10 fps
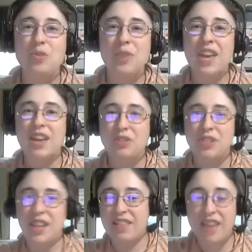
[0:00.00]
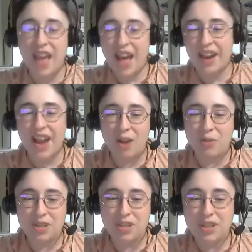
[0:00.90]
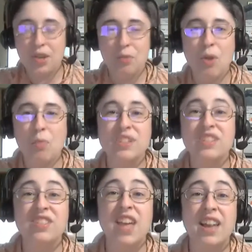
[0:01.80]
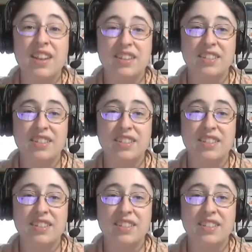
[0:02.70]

can't take the ad out to hear what was said.